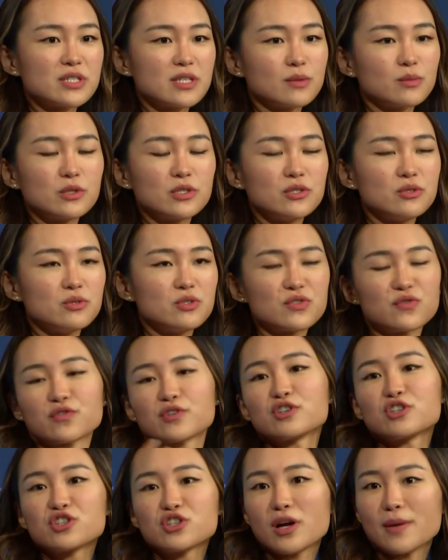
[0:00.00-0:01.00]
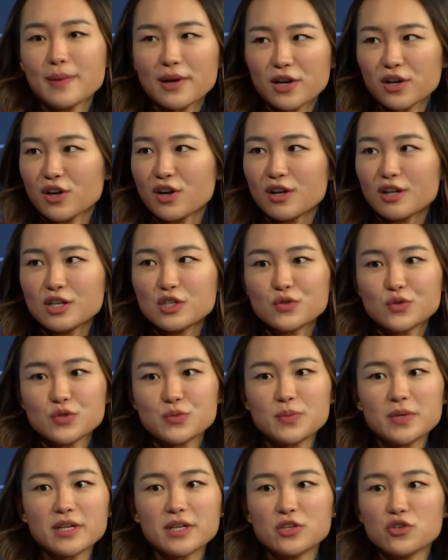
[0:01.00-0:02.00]
someone whose first job out of college
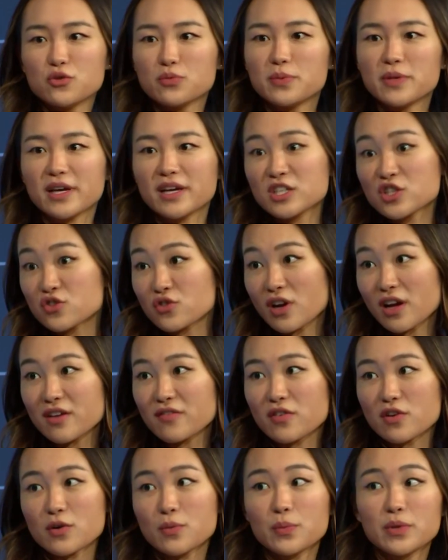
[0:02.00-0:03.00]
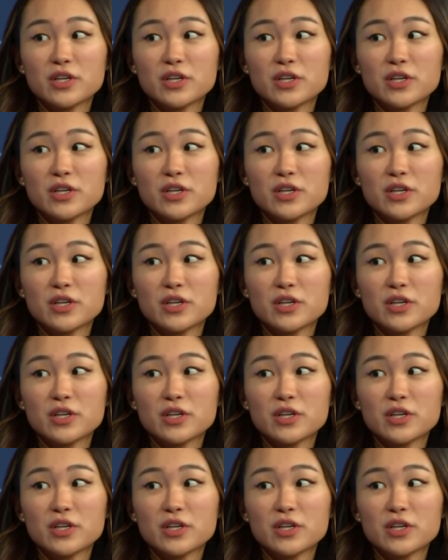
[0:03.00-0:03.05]
was being a UPS driver,